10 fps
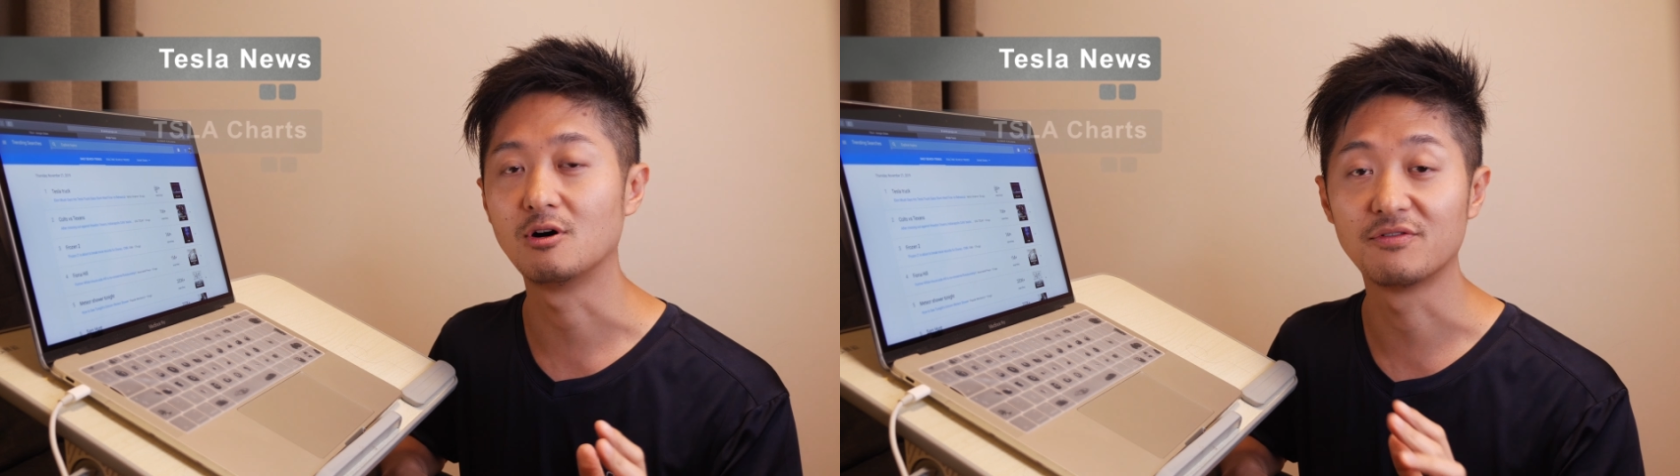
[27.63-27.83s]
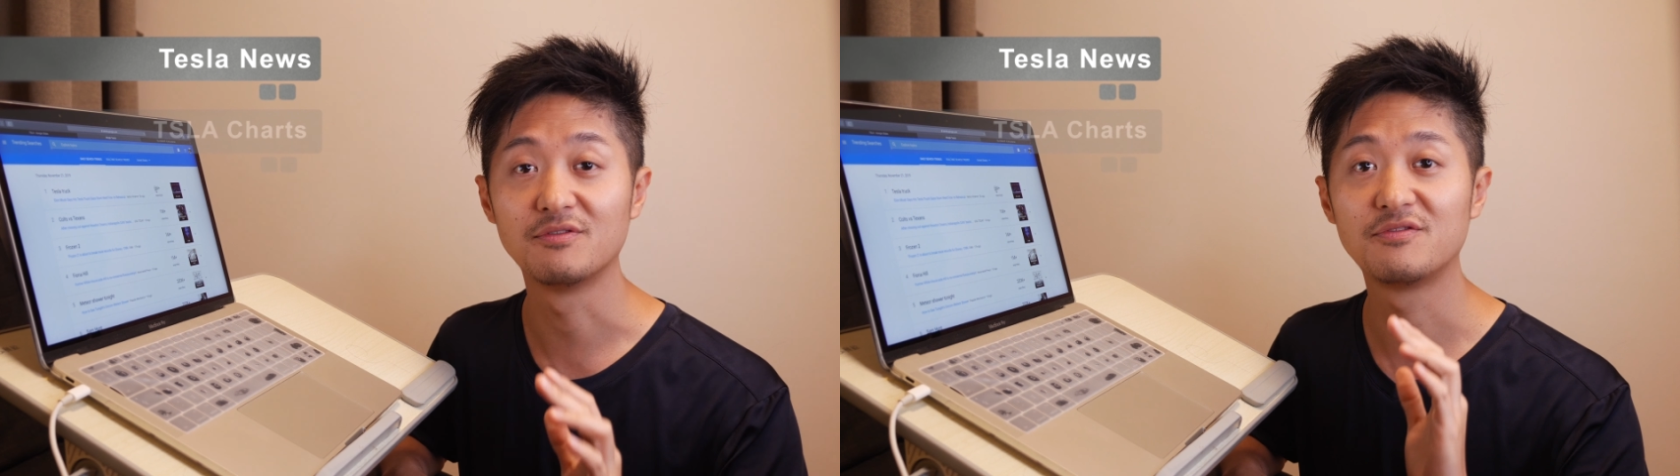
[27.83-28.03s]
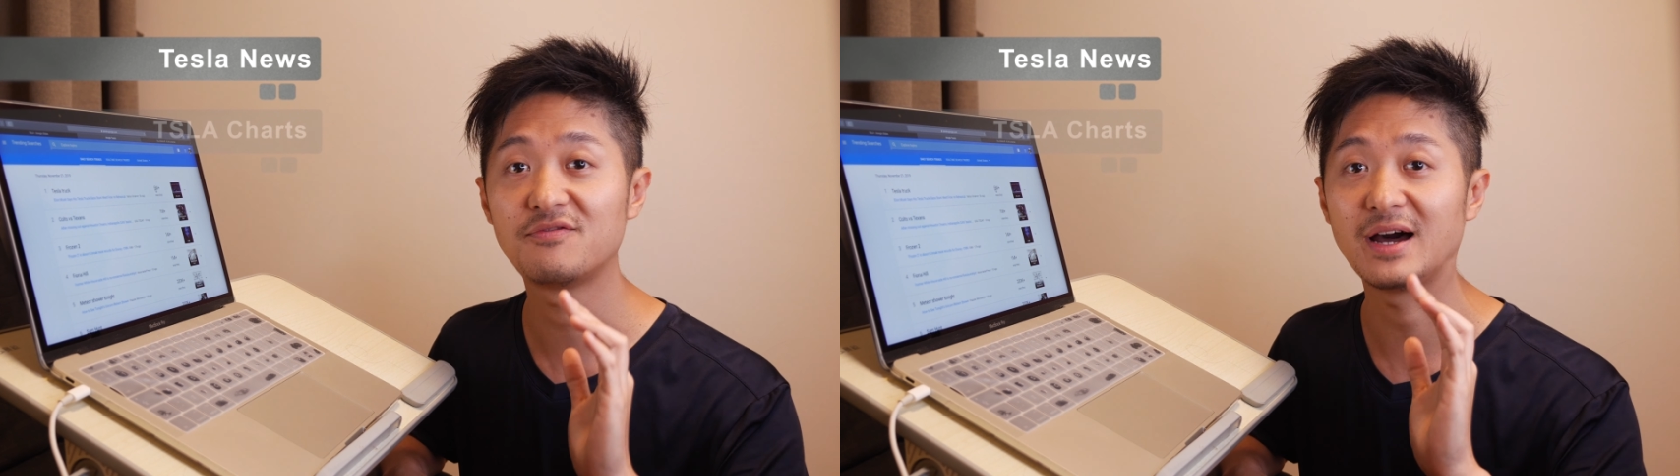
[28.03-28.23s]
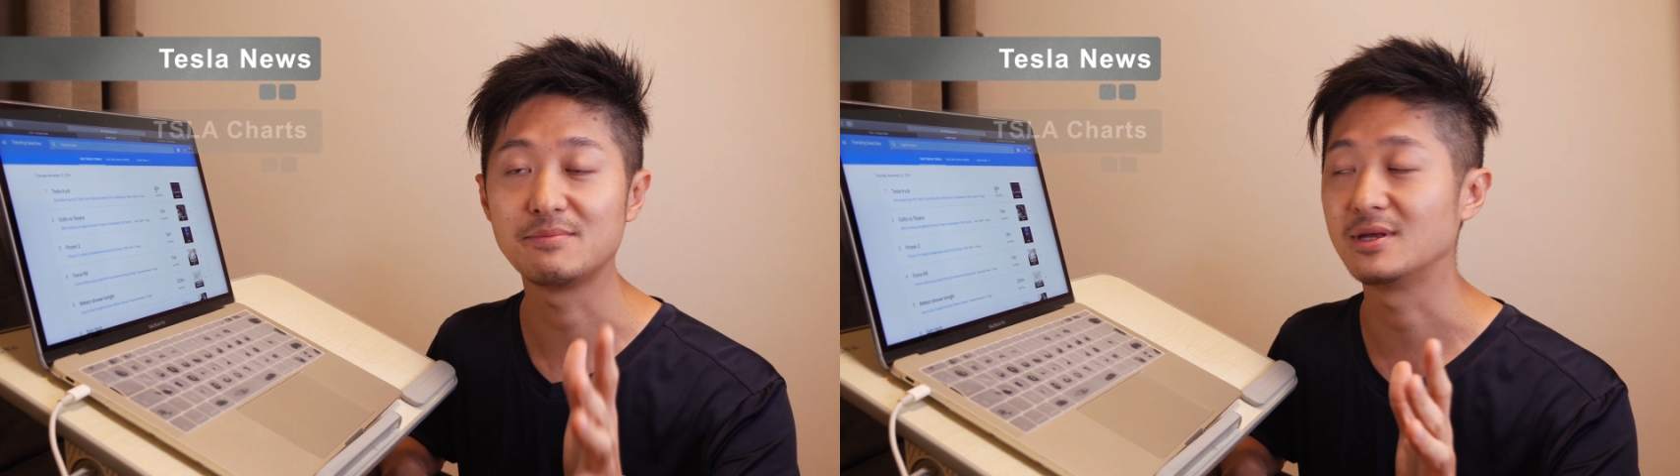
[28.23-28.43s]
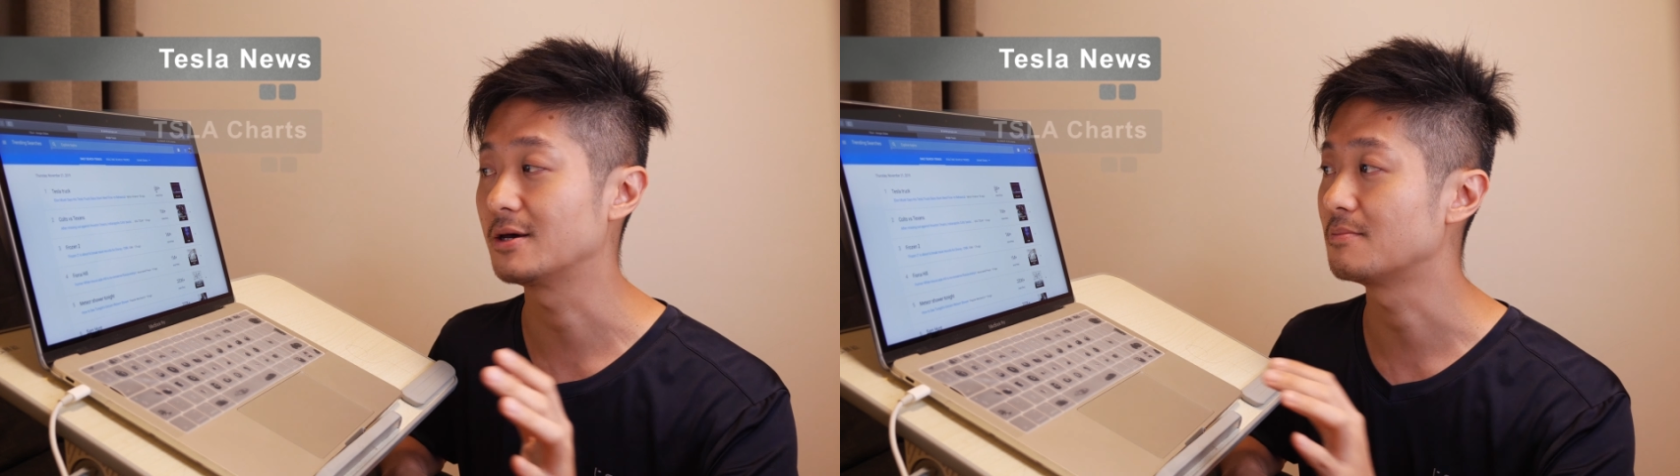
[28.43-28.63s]
of
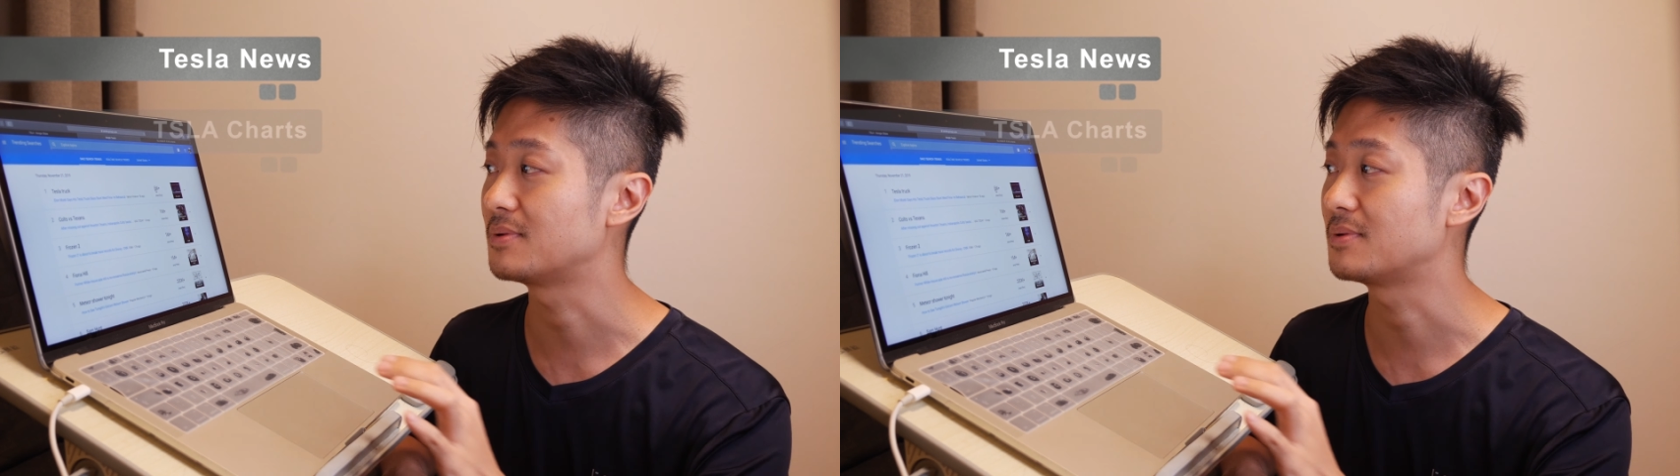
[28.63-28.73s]
5 million